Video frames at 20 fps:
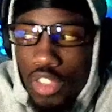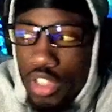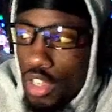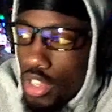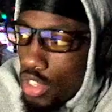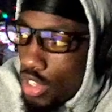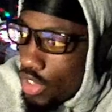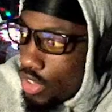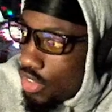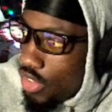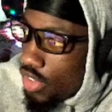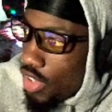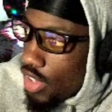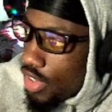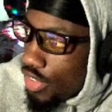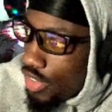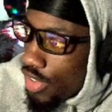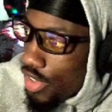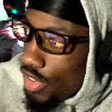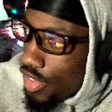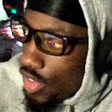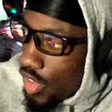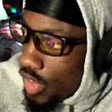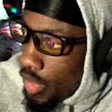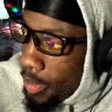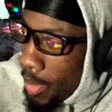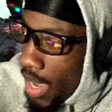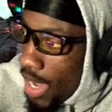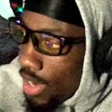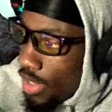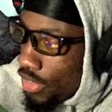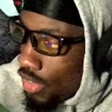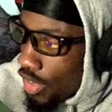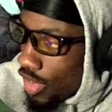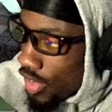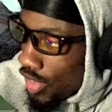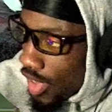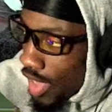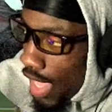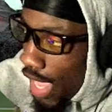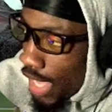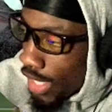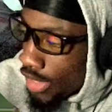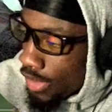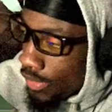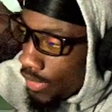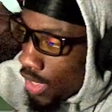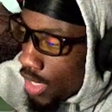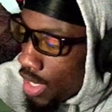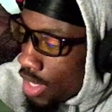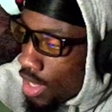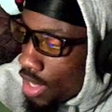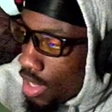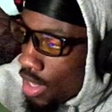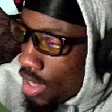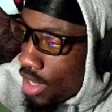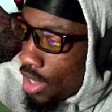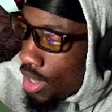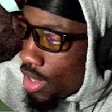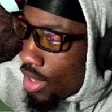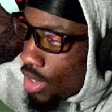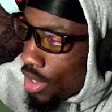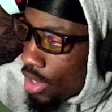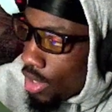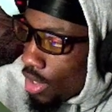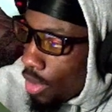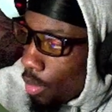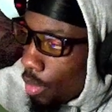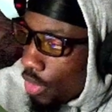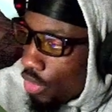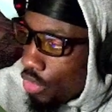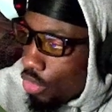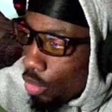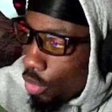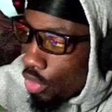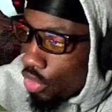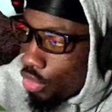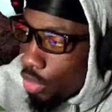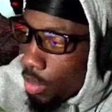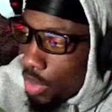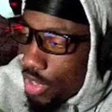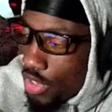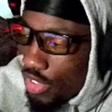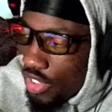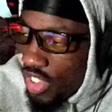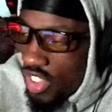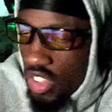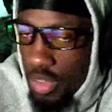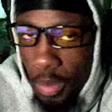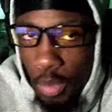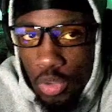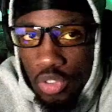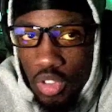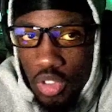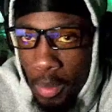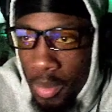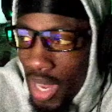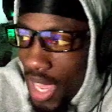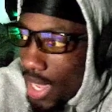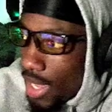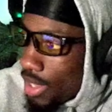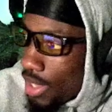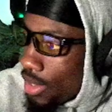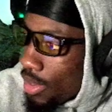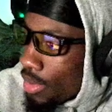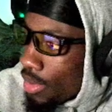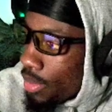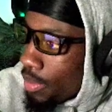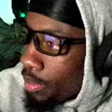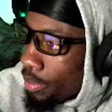your, your sixth sense, your spidey sense ain't activate. Was was 26 supposed to block him?